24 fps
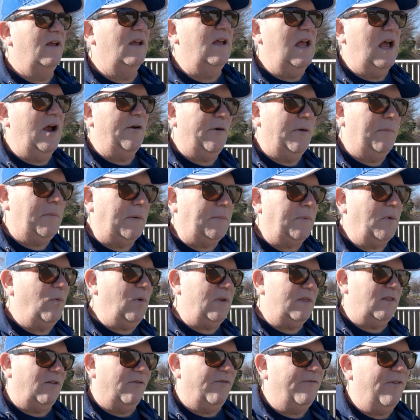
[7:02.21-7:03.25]
I remember
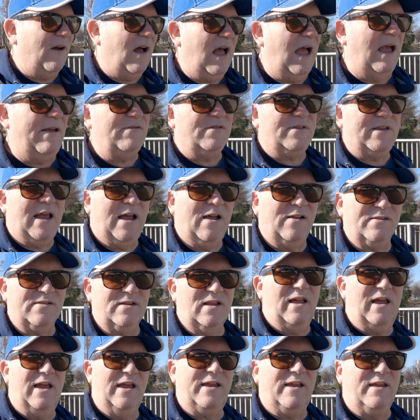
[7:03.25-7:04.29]
what the 5 sounds
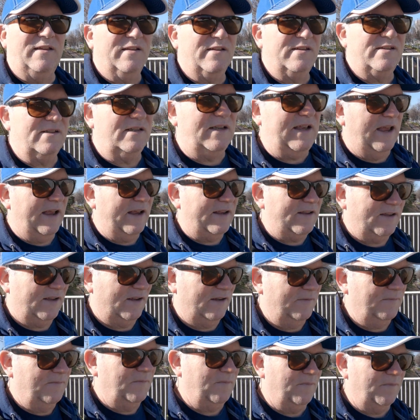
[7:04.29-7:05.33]
like and the 6,
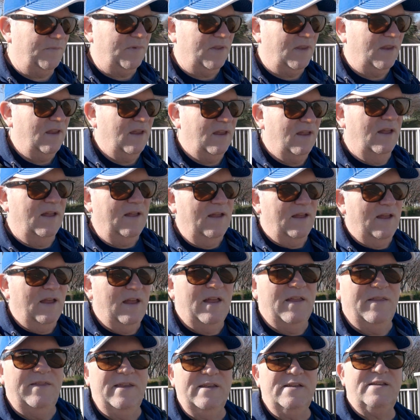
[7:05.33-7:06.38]
and
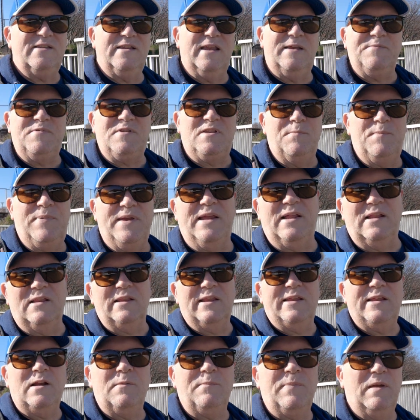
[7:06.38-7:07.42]
this seems to be a
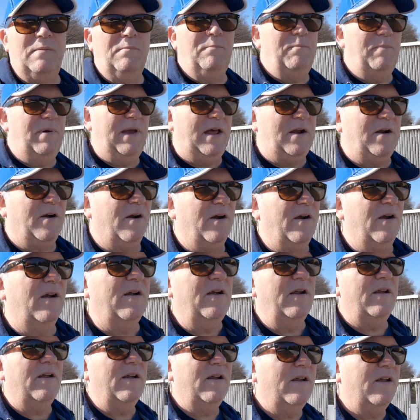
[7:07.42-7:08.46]
little bit better
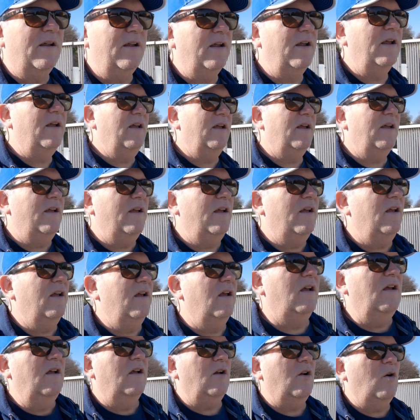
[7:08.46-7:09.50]

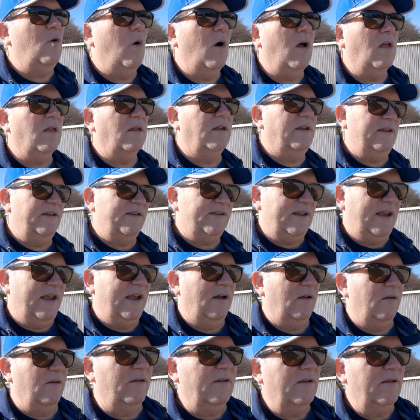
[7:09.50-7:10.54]
quality sound.